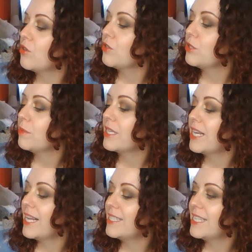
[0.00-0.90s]
Nourishment
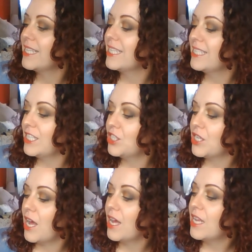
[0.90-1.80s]
Cleansing
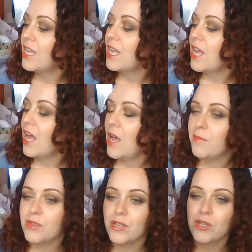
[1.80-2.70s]
Conditioner.
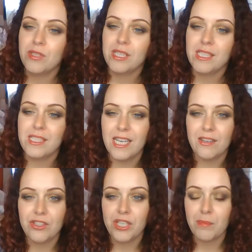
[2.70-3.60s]
So I use this
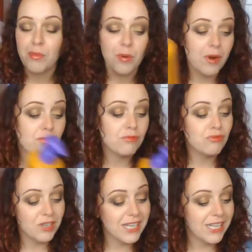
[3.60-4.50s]
instead of shampoo and I
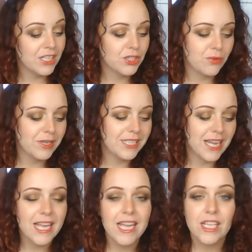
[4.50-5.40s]
really enjoyed
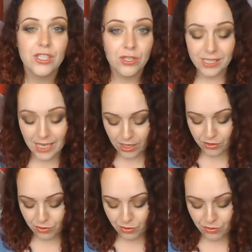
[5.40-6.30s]
it. As soon as that
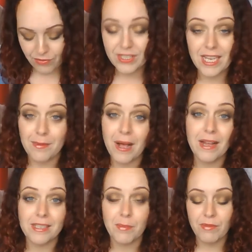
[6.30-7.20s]
goes on through for
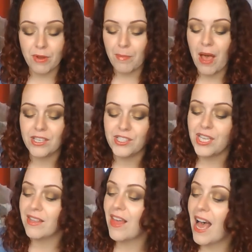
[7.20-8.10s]
£10, I'll be
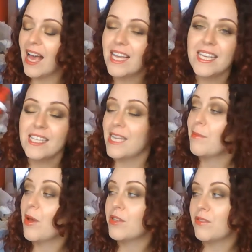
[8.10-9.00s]
repurchasing that.
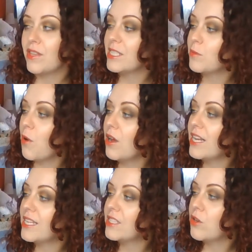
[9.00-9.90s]
Same goes for this
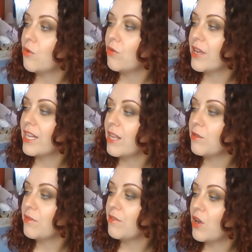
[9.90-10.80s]
one. It's L'Oreal
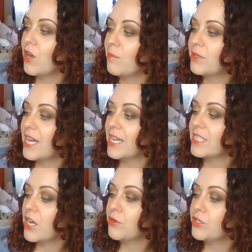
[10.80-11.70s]
Elvive Colour
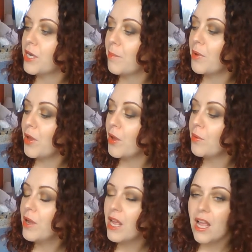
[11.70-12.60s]
Protect Low Shampoo.